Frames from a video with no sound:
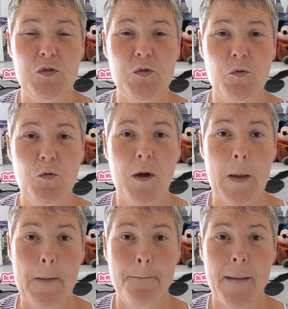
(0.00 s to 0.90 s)
So
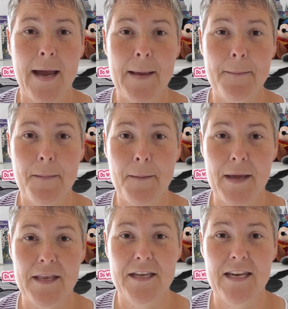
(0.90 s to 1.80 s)
in my
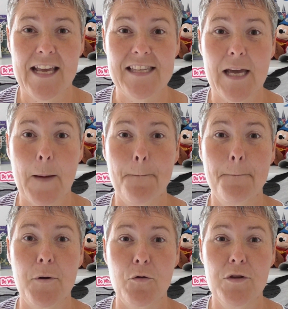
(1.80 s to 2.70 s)
opinion, it's a
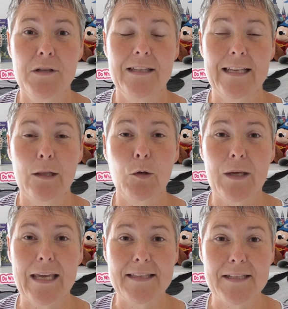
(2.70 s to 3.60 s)
brilliantly
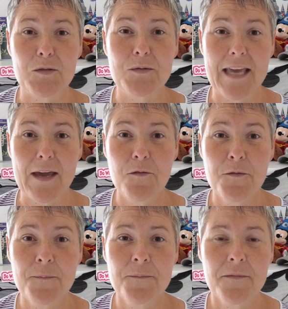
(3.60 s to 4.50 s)
located hotel.